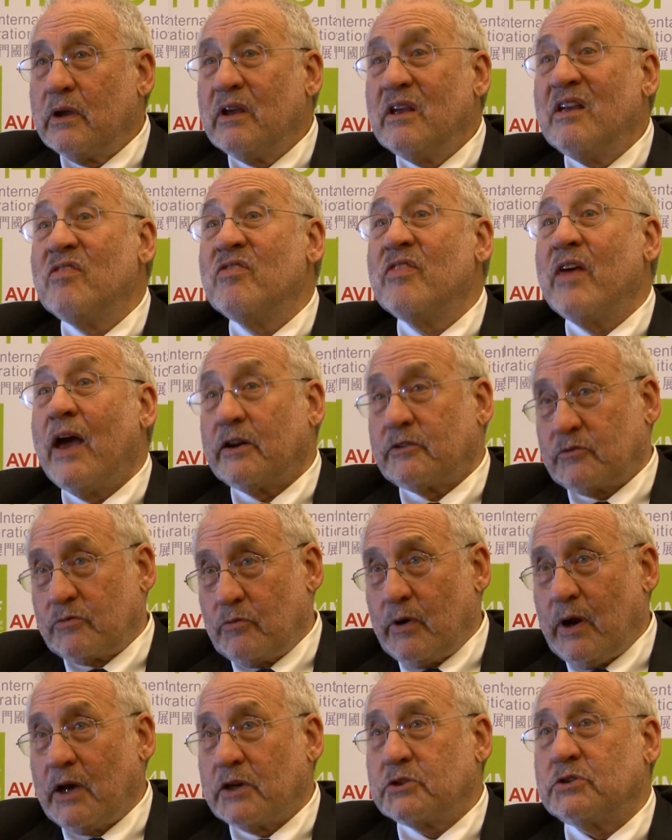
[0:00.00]
in that
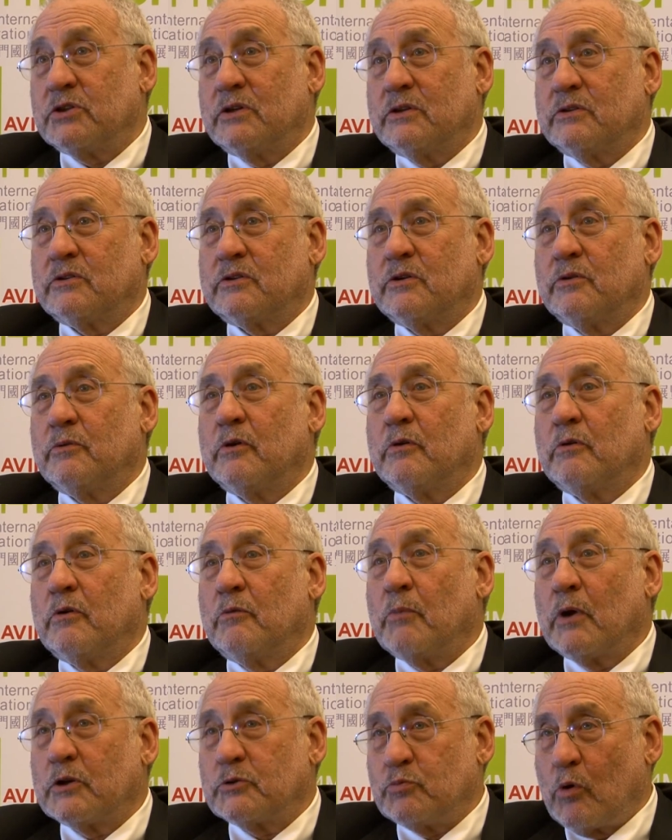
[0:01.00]
direction, to a
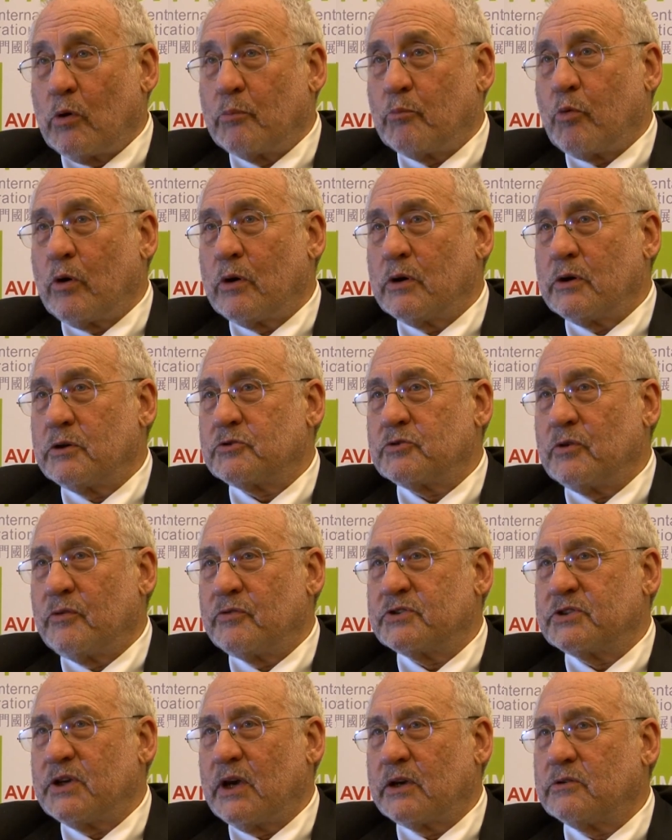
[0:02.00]
much more important
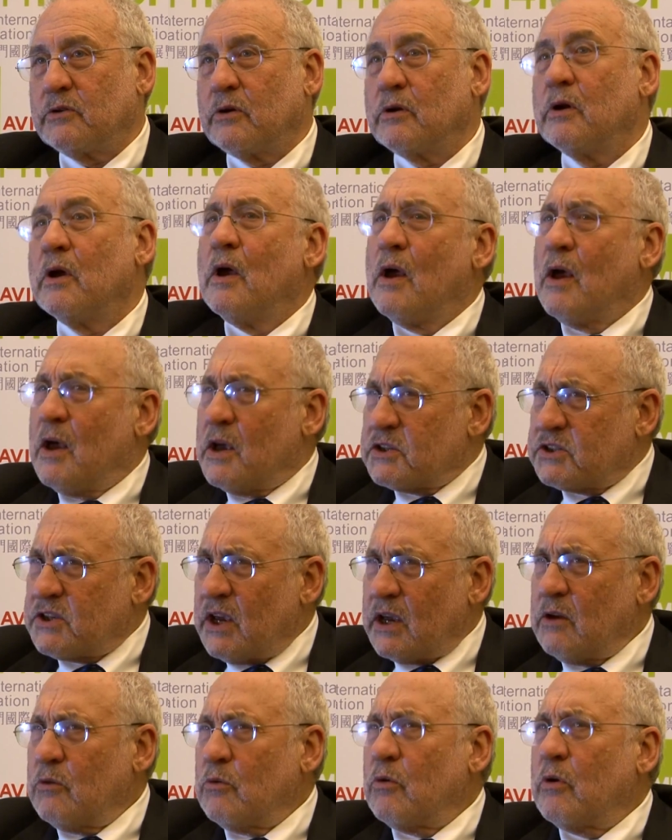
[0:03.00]
service sector.
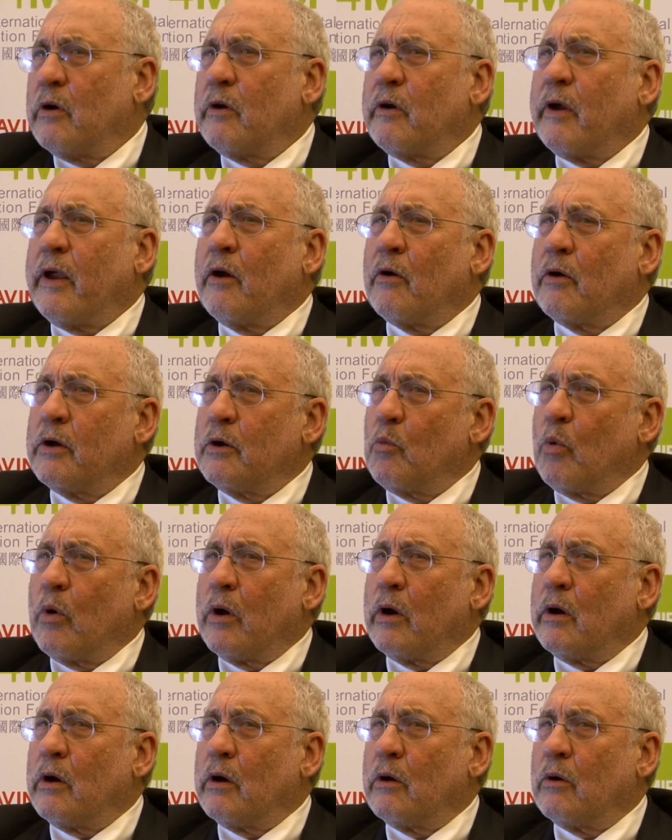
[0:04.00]
Second area
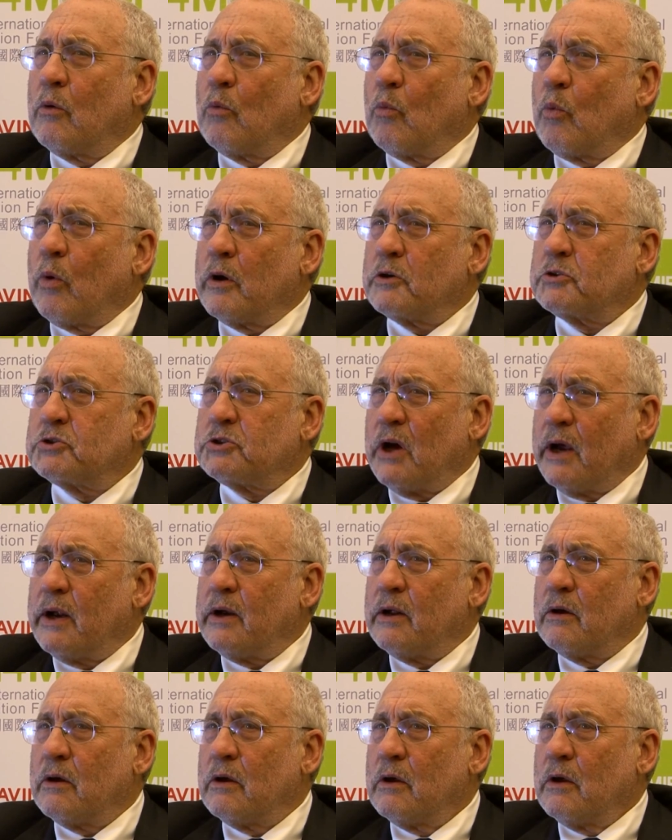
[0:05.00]
where
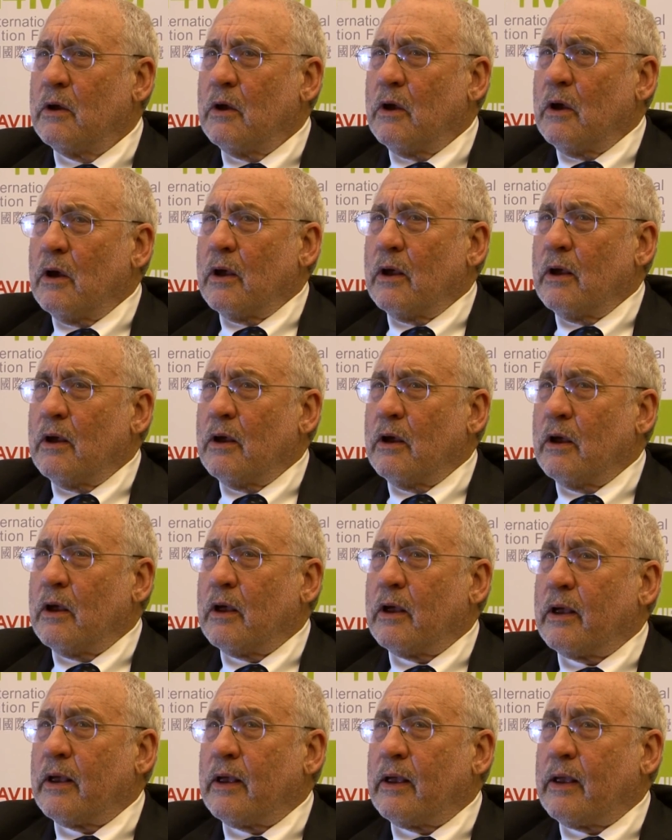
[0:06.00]
China
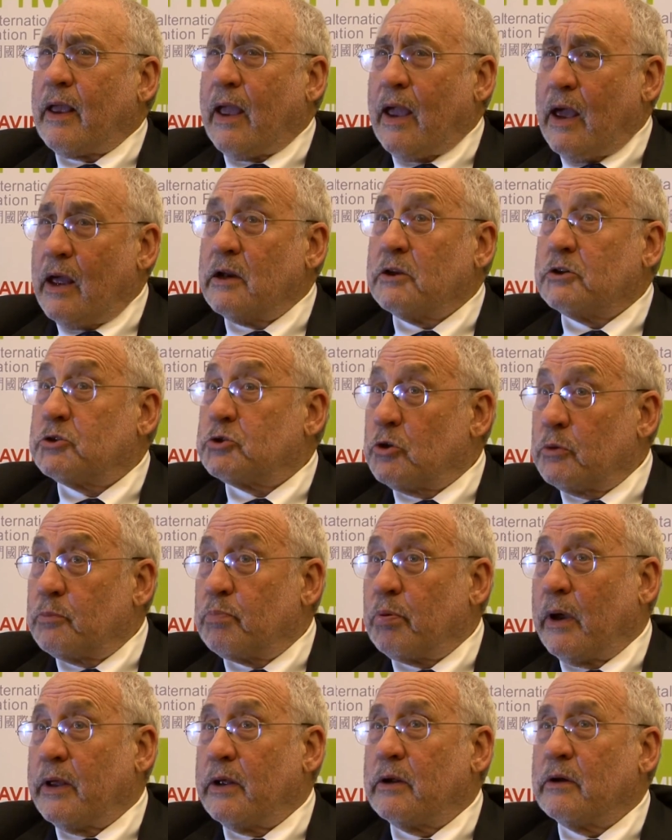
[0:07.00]
can and should
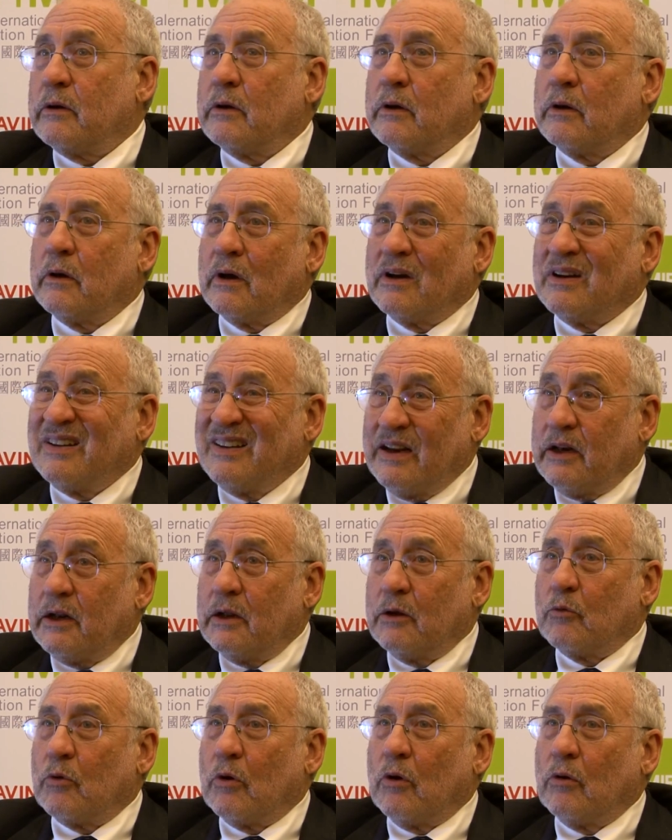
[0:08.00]
play a
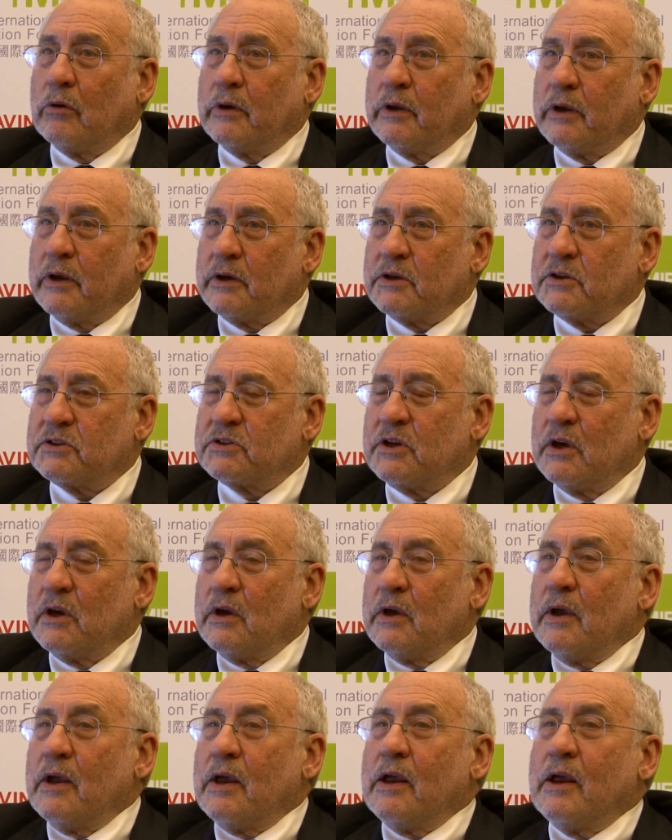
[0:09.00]
leading role is
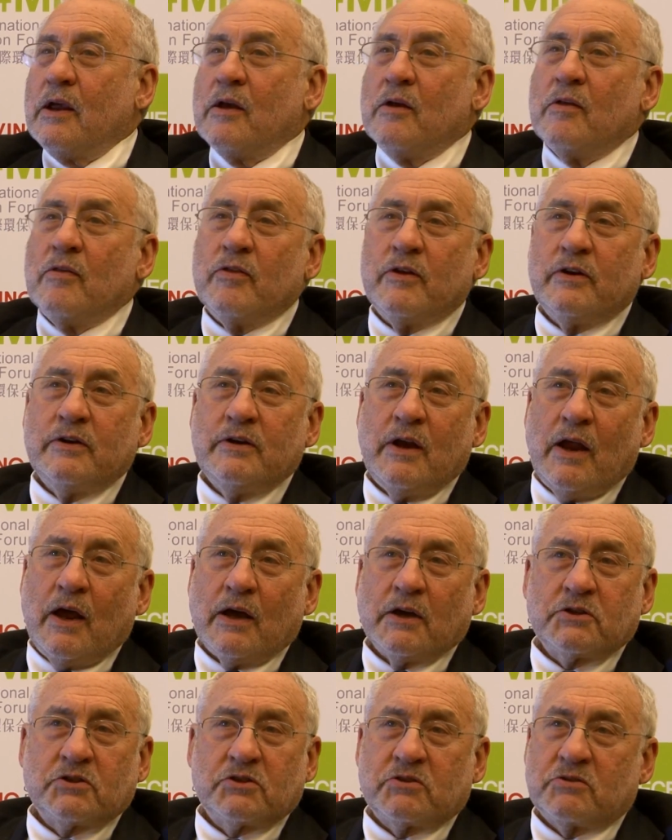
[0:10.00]
in the
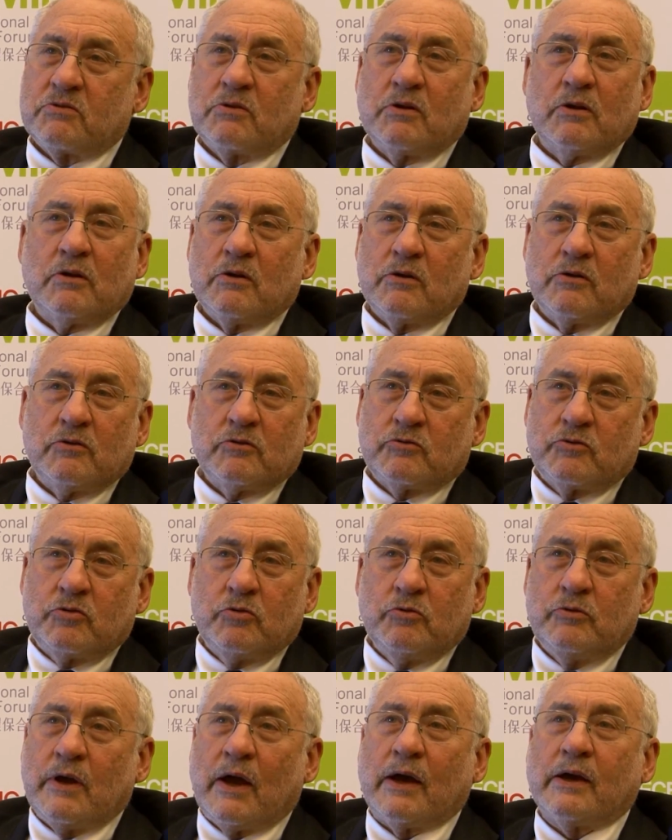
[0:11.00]
next
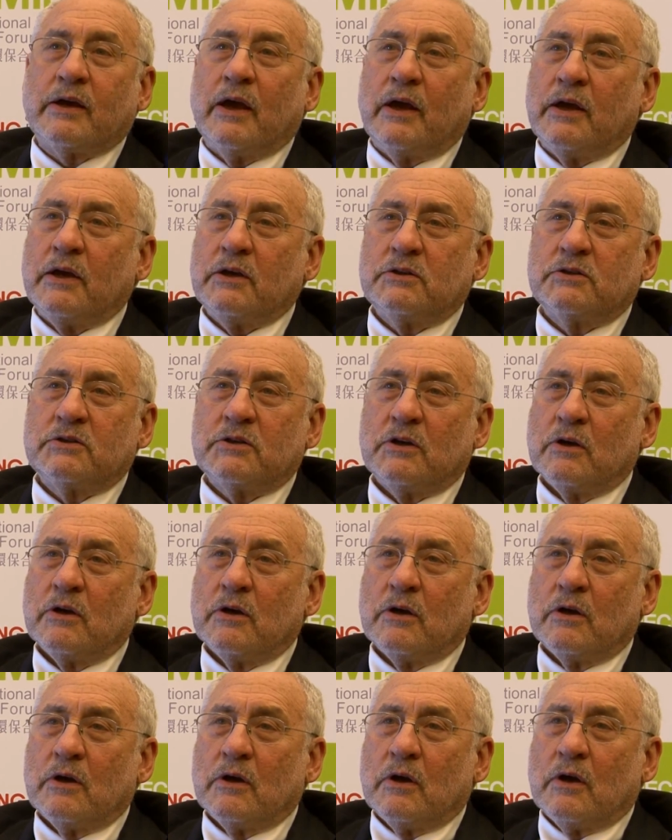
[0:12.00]
2 decades,
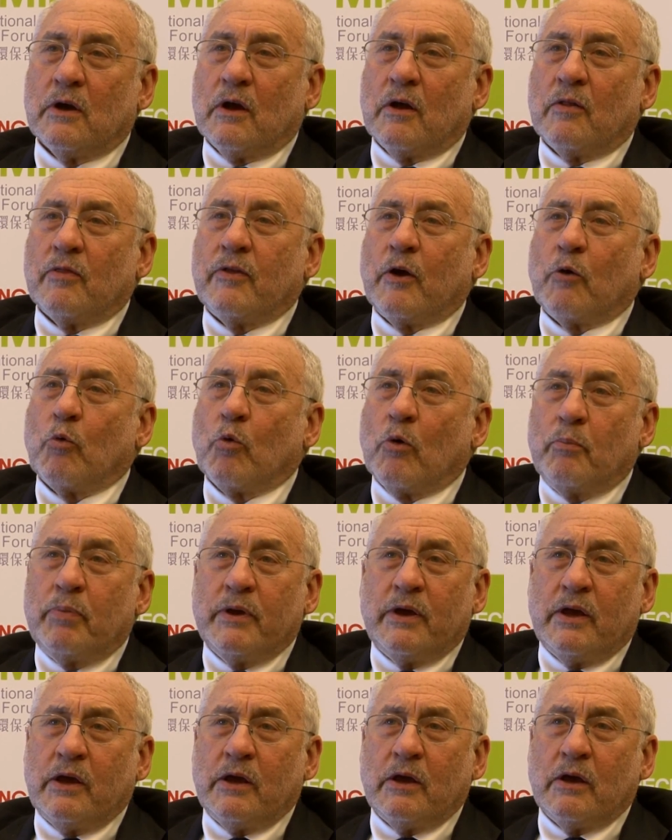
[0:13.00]
there will
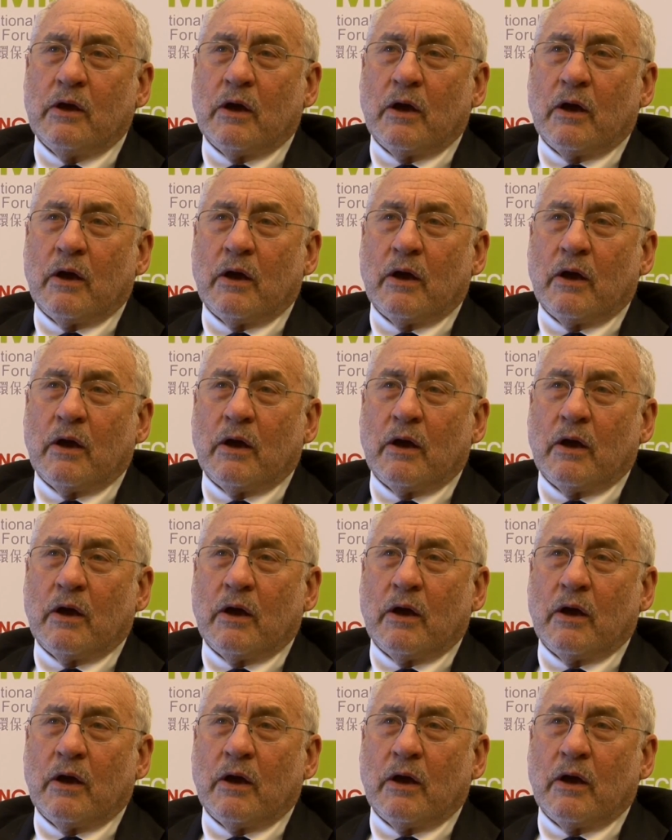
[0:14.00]
be